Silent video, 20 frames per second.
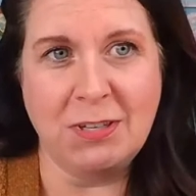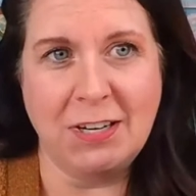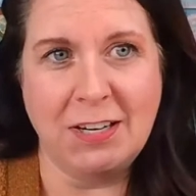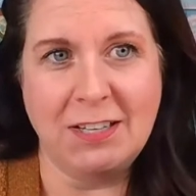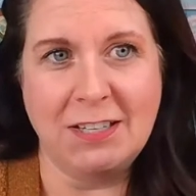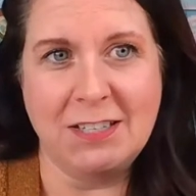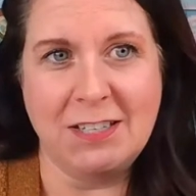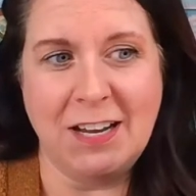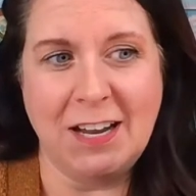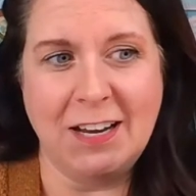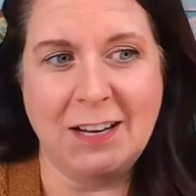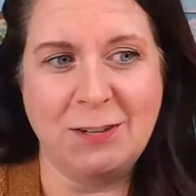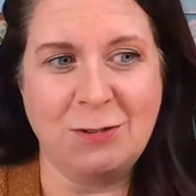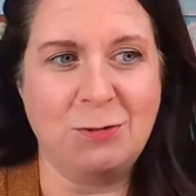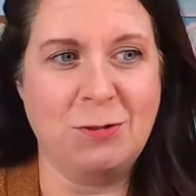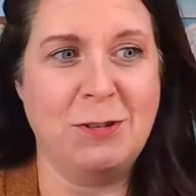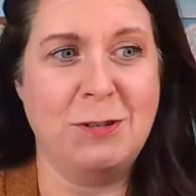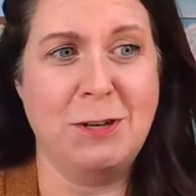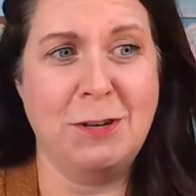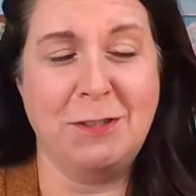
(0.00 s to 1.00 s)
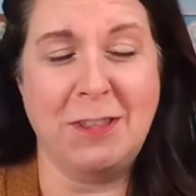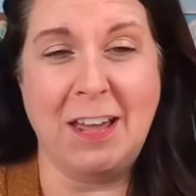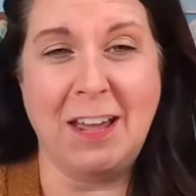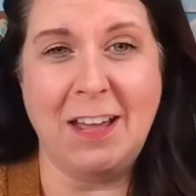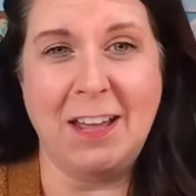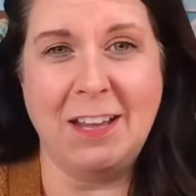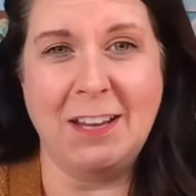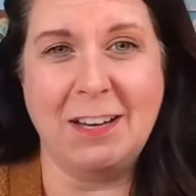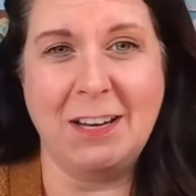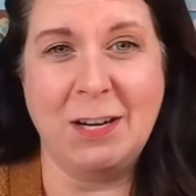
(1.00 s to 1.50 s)
need to take in order to do
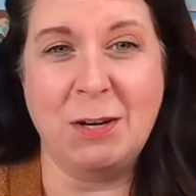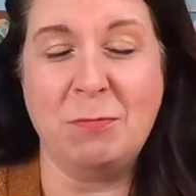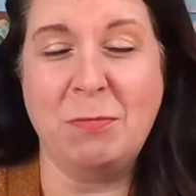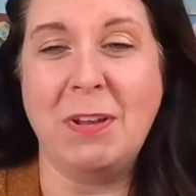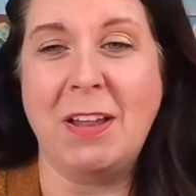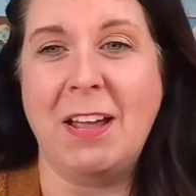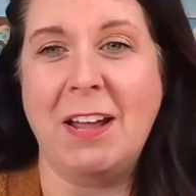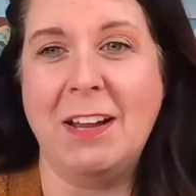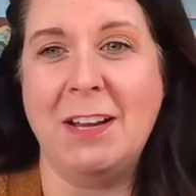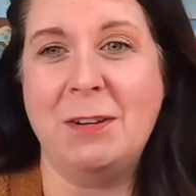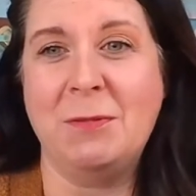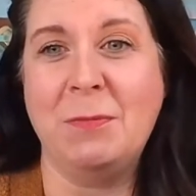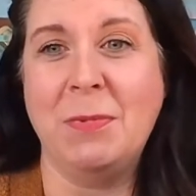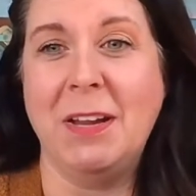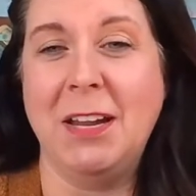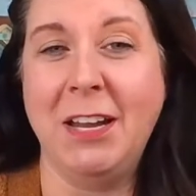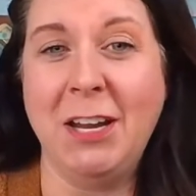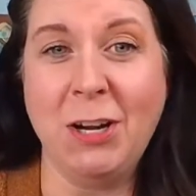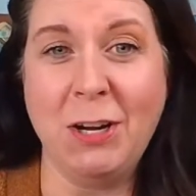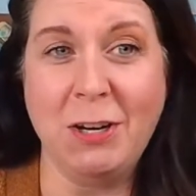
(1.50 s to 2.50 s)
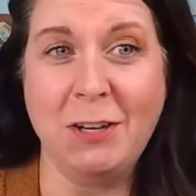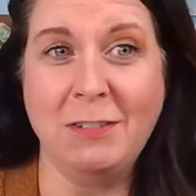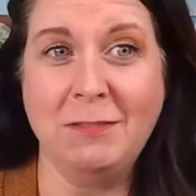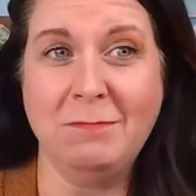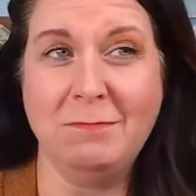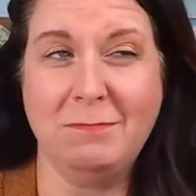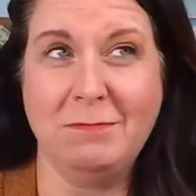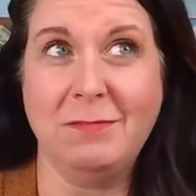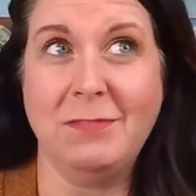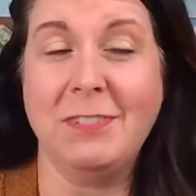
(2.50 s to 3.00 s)
that and apply them here,
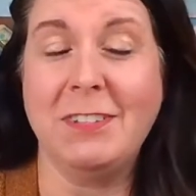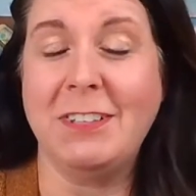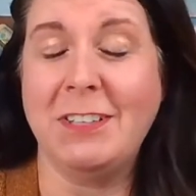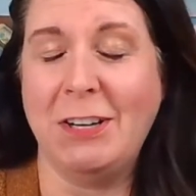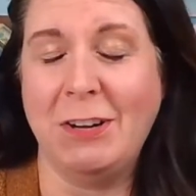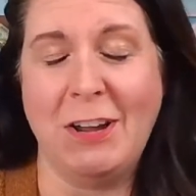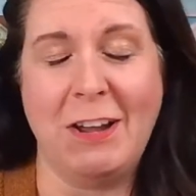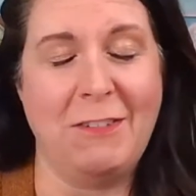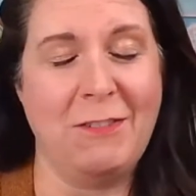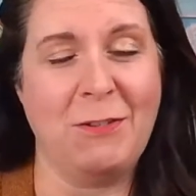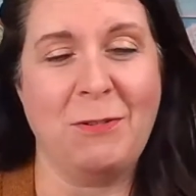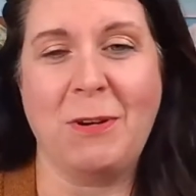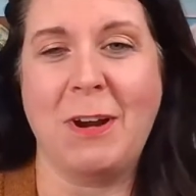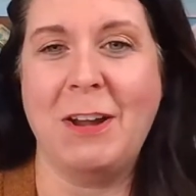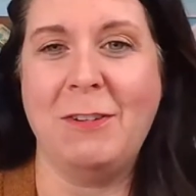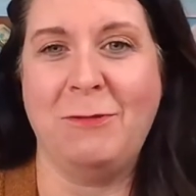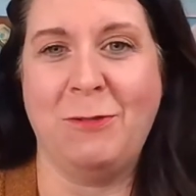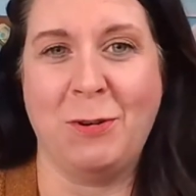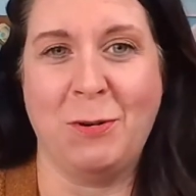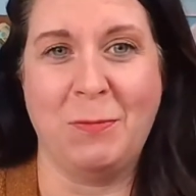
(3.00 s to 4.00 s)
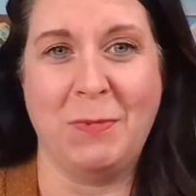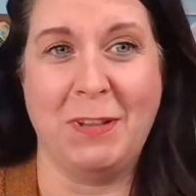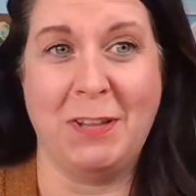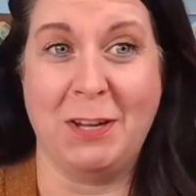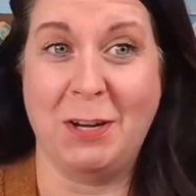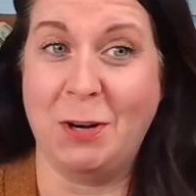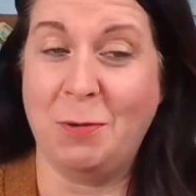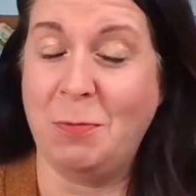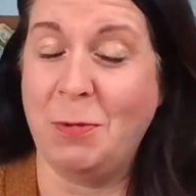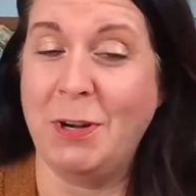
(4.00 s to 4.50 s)
you have the right
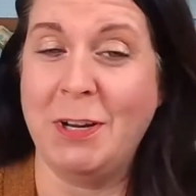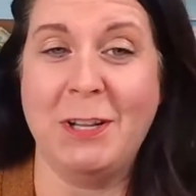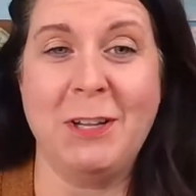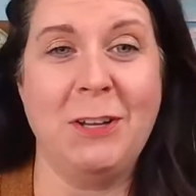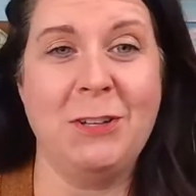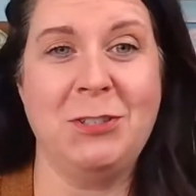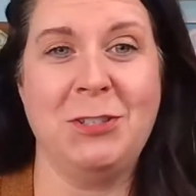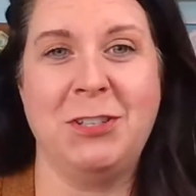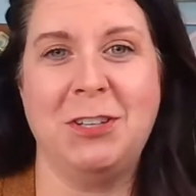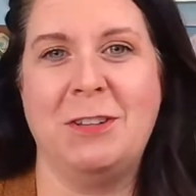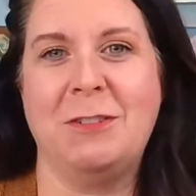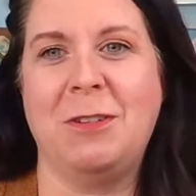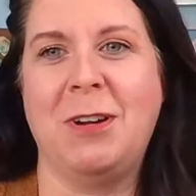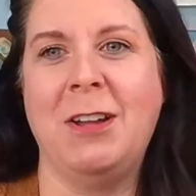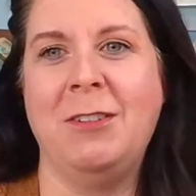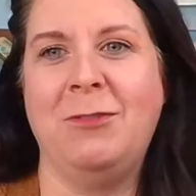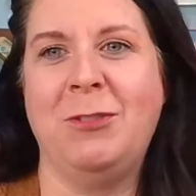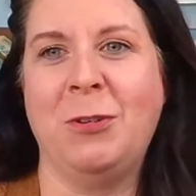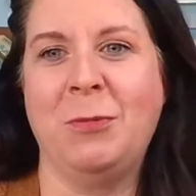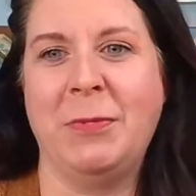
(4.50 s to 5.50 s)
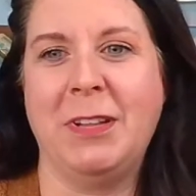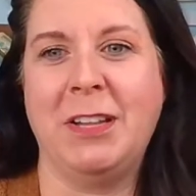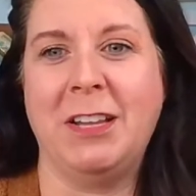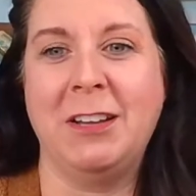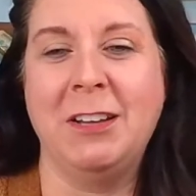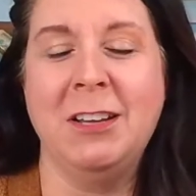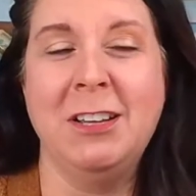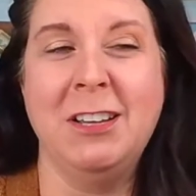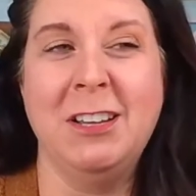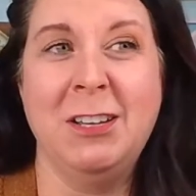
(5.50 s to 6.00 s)
formula, or pretty close to the right
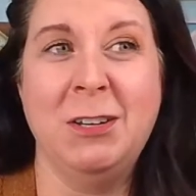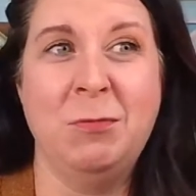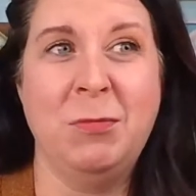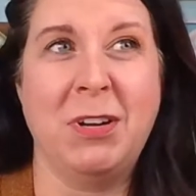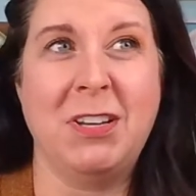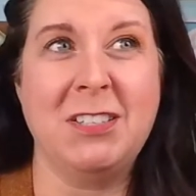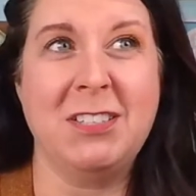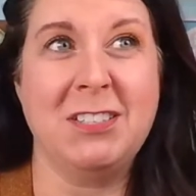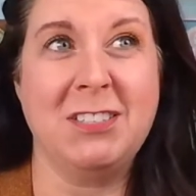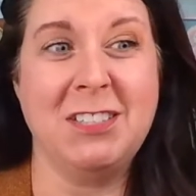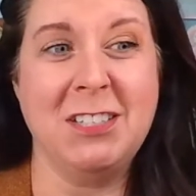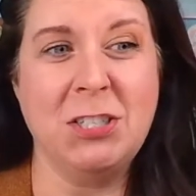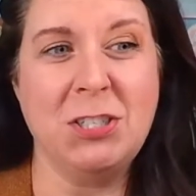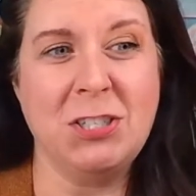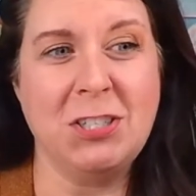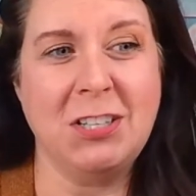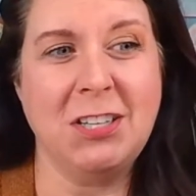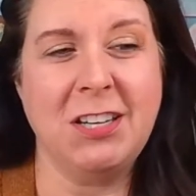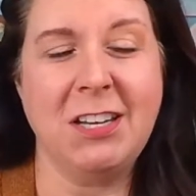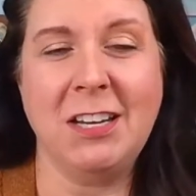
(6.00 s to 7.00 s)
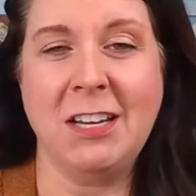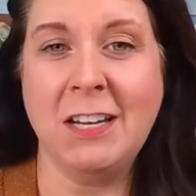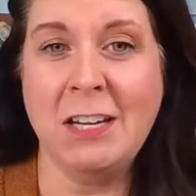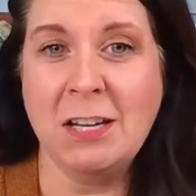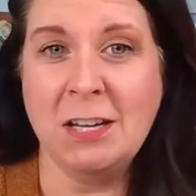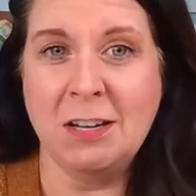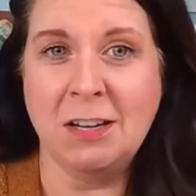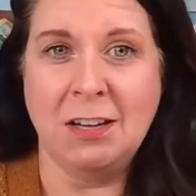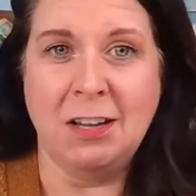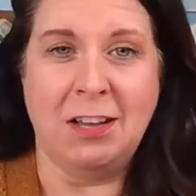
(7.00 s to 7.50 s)
formula, because essentially
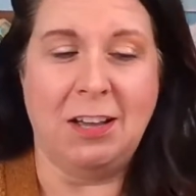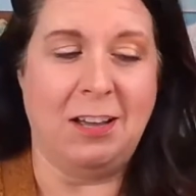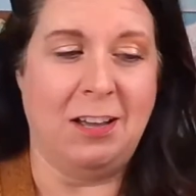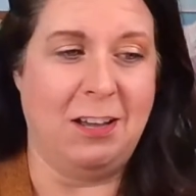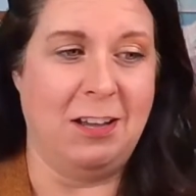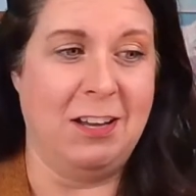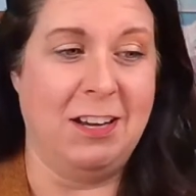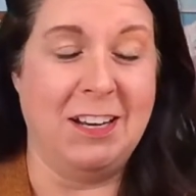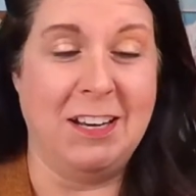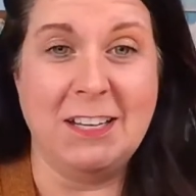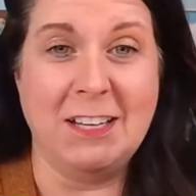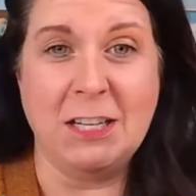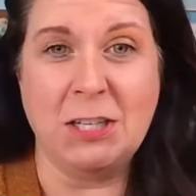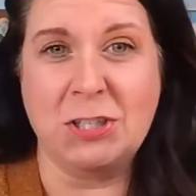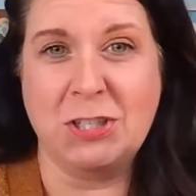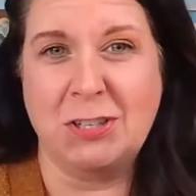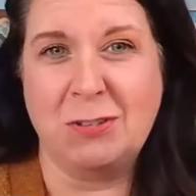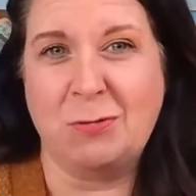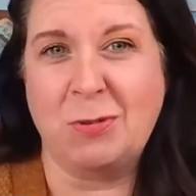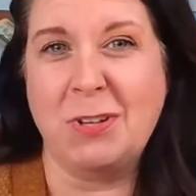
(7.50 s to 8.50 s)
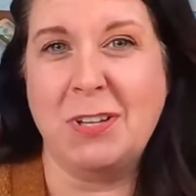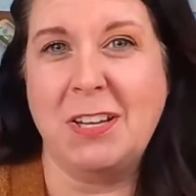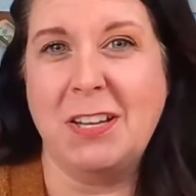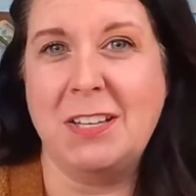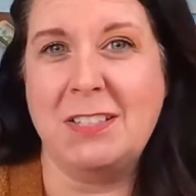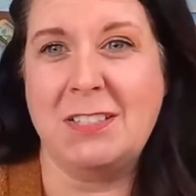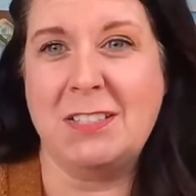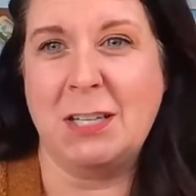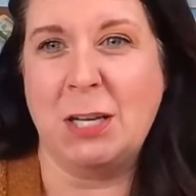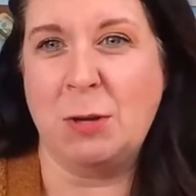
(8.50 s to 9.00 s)
an addiction really
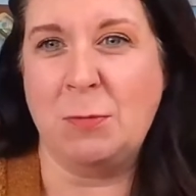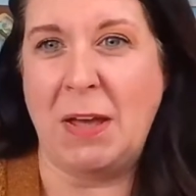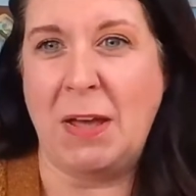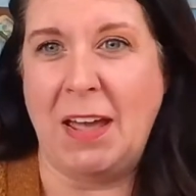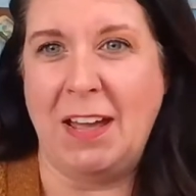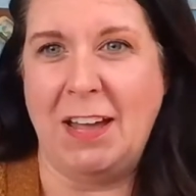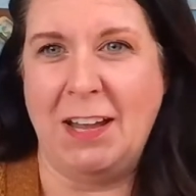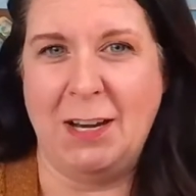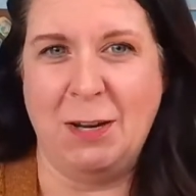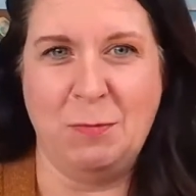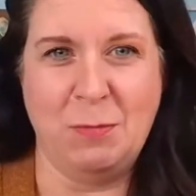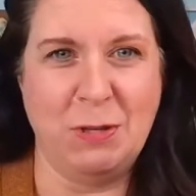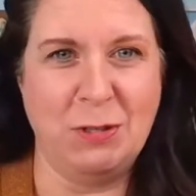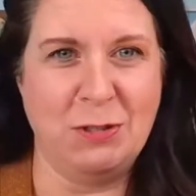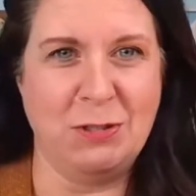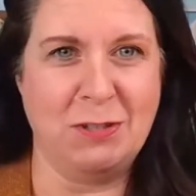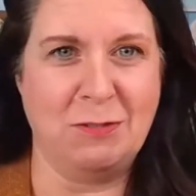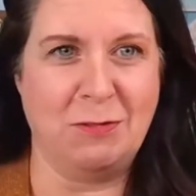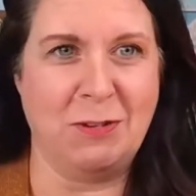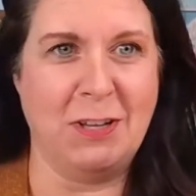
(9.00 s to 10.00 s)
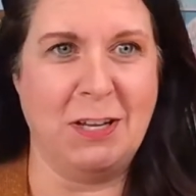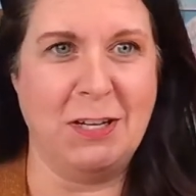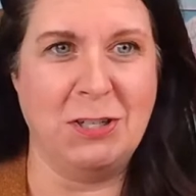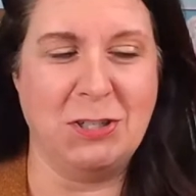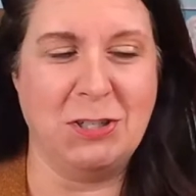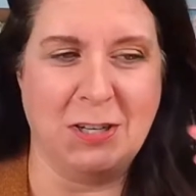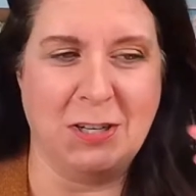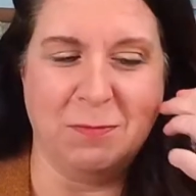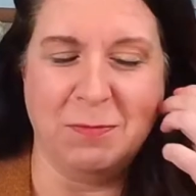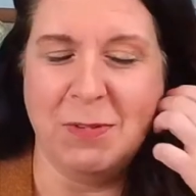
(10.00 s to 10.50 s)
is a bad, abusive
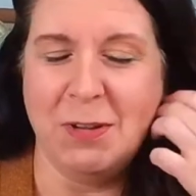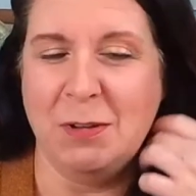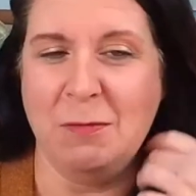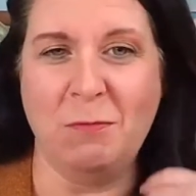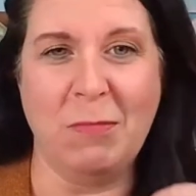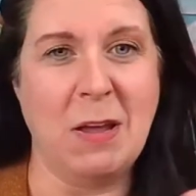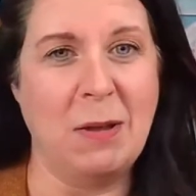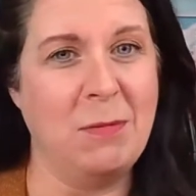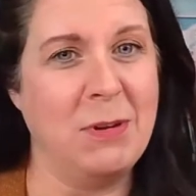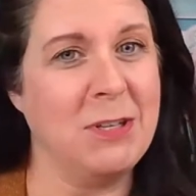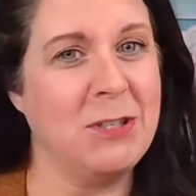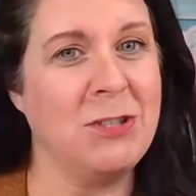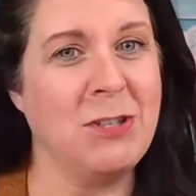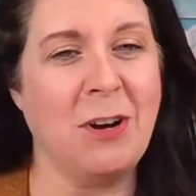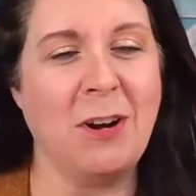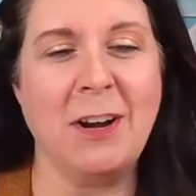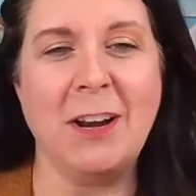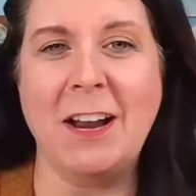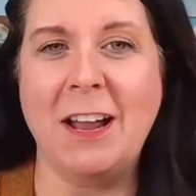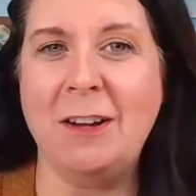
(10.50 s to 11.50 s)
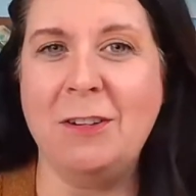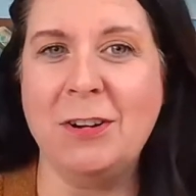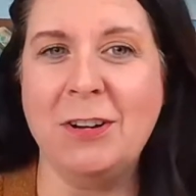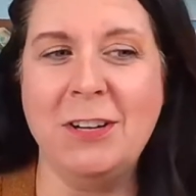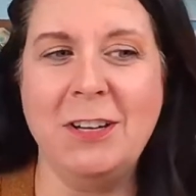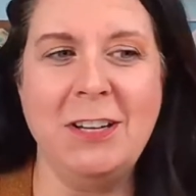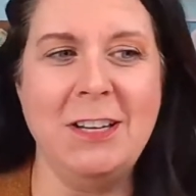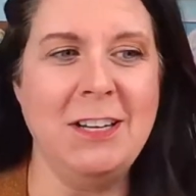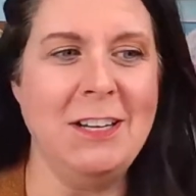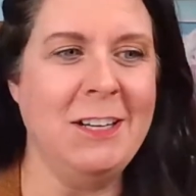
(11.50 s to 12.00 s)
relationship. Maybe it started out
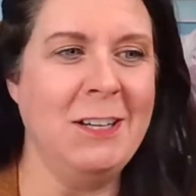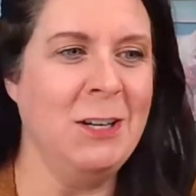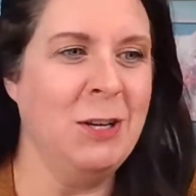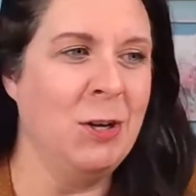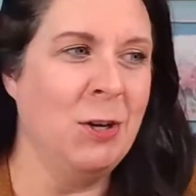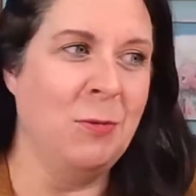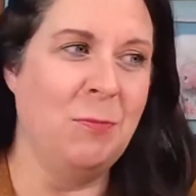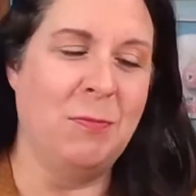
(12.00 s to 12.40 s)
good.